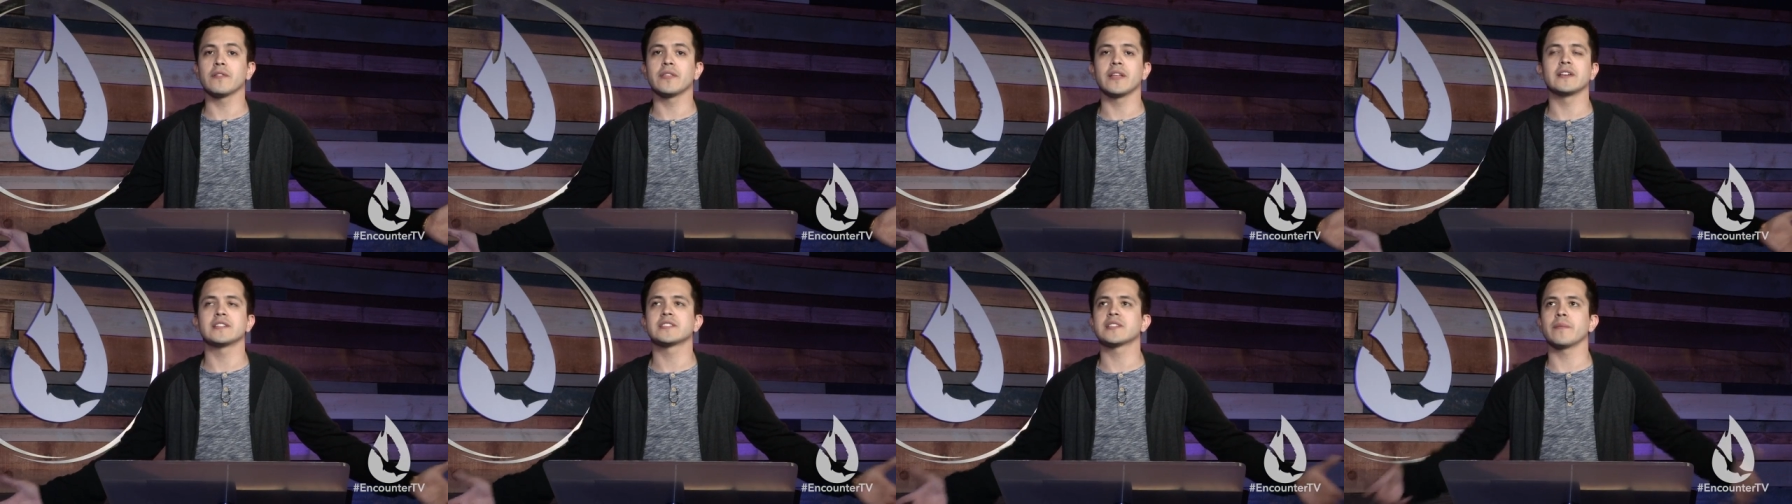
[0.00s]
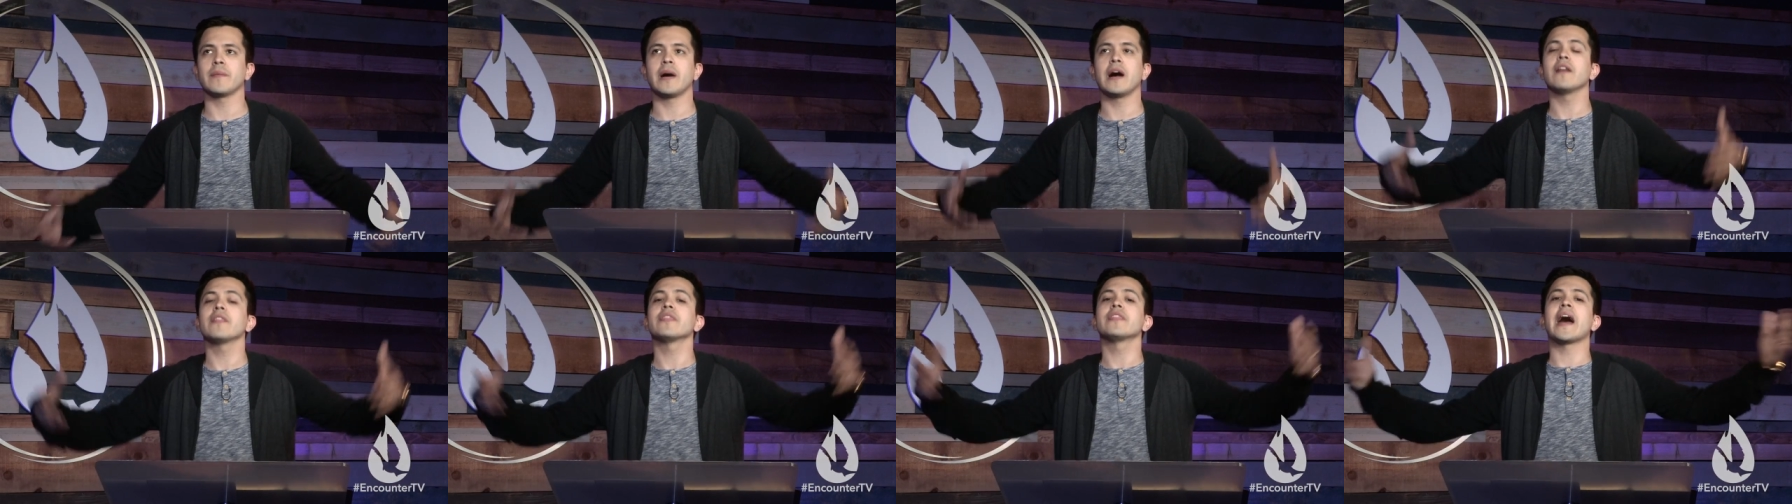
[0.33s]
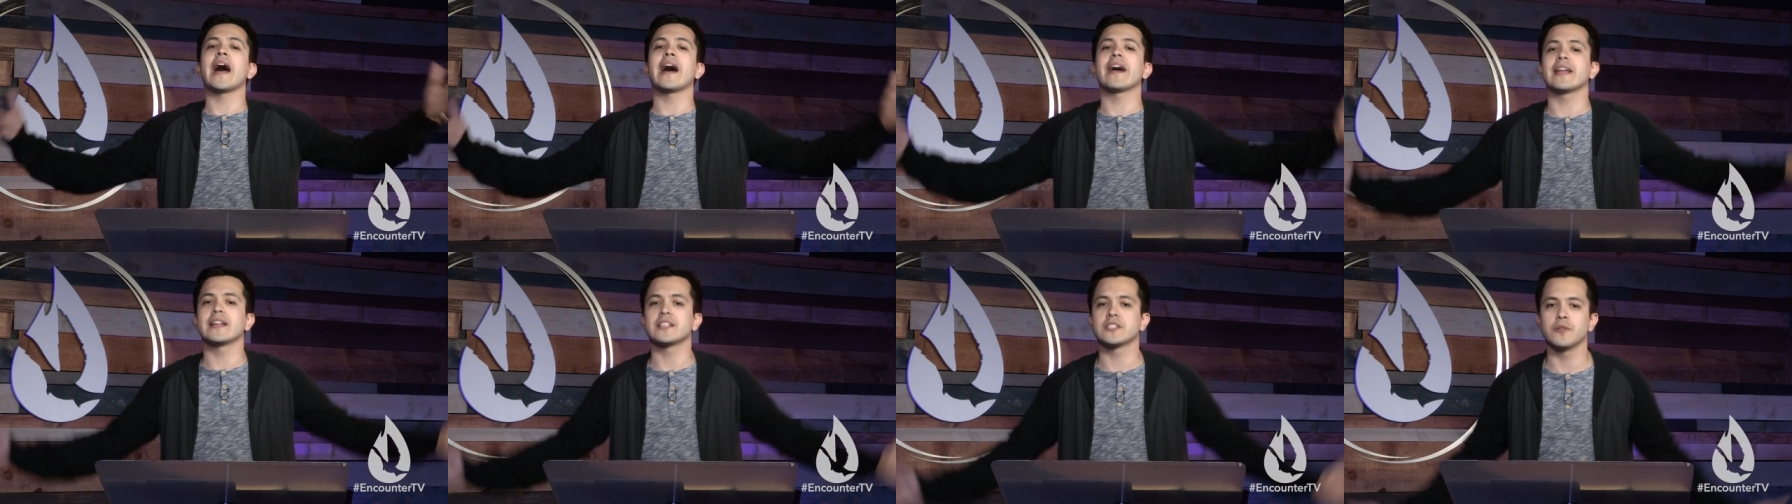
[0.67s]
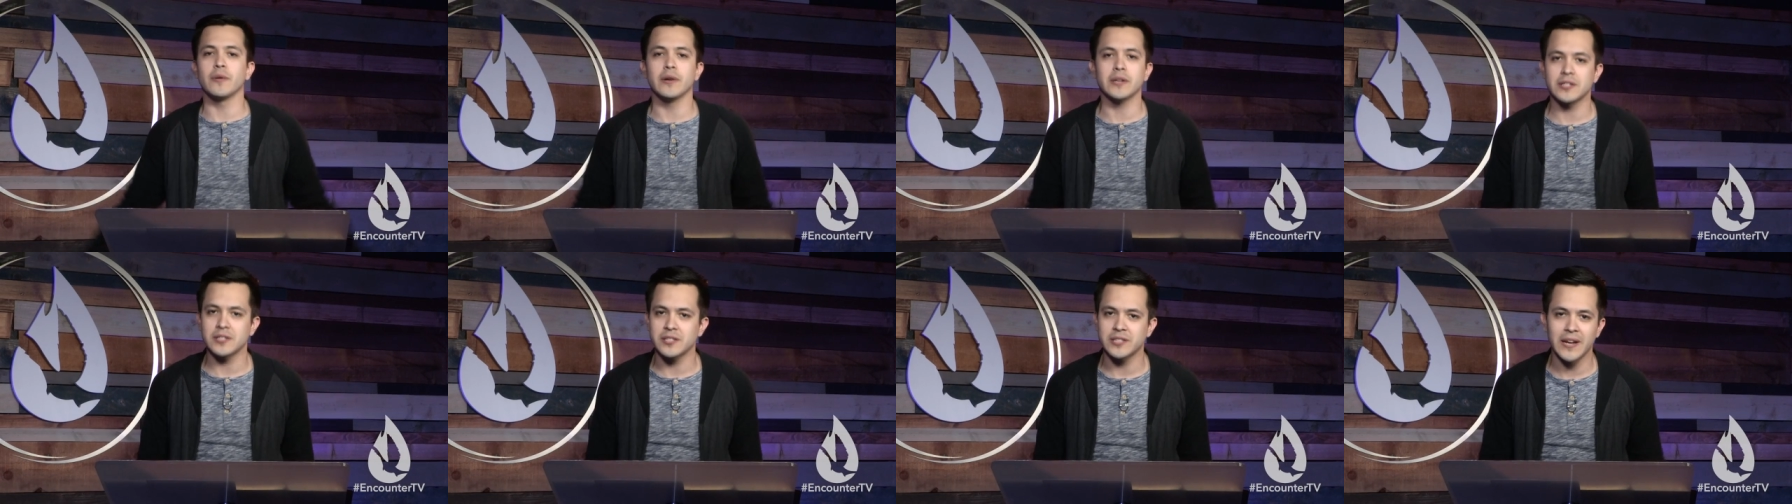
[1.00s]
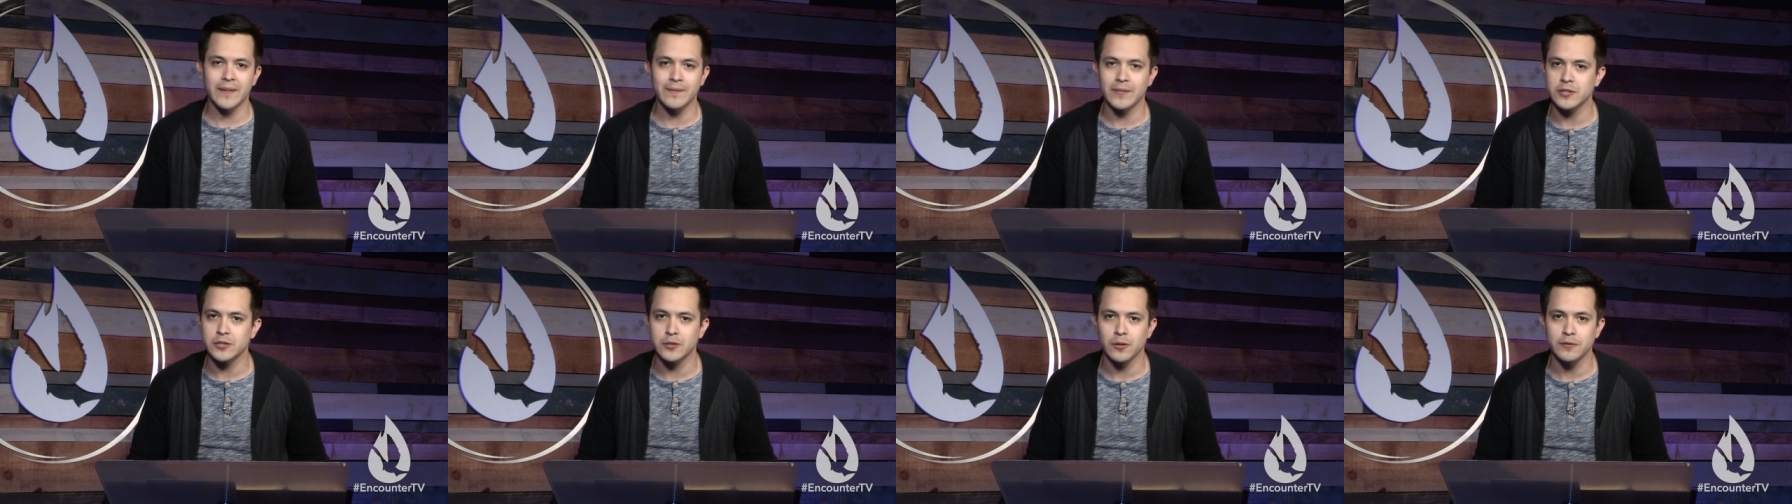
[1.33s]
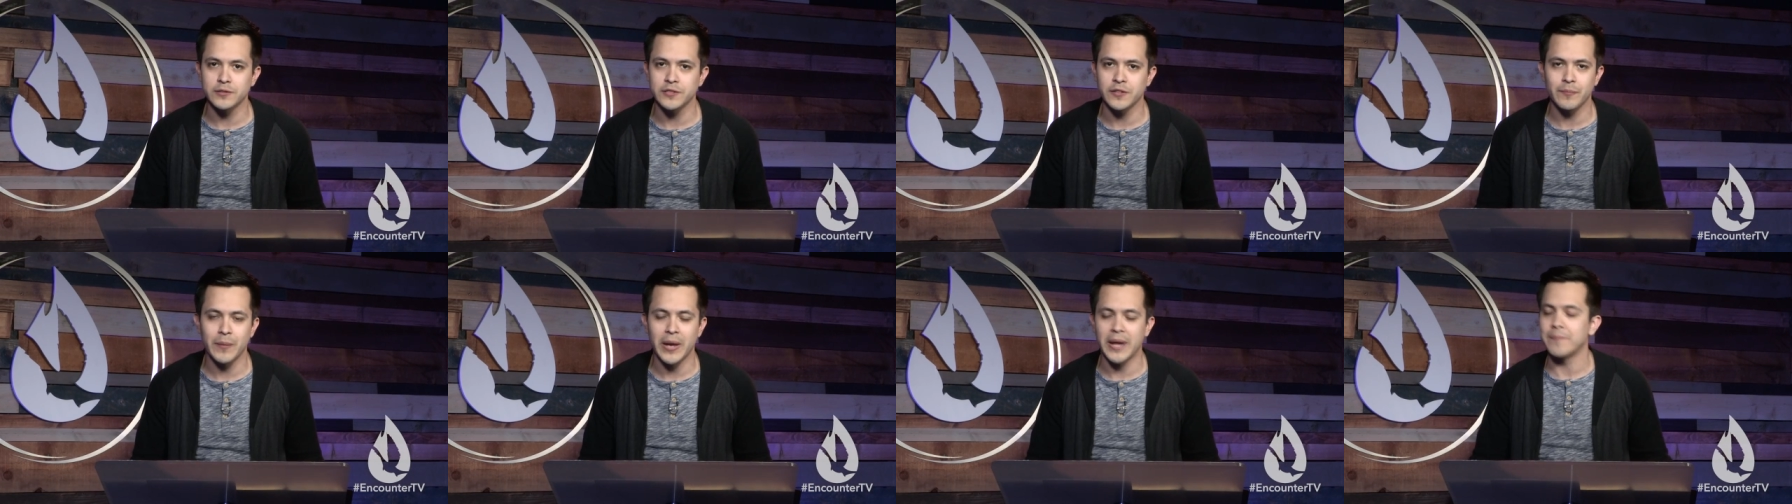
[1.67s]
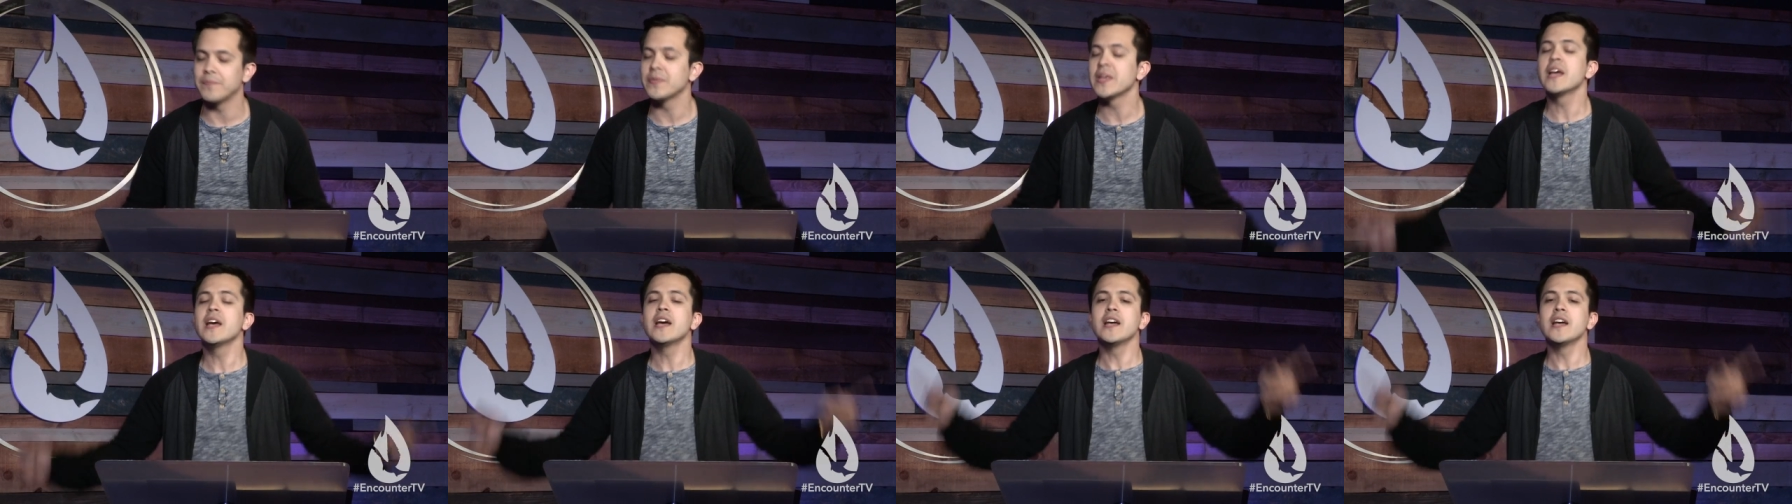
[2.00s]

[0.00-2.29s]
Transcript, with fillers: and somehow that is going to save the souls of men.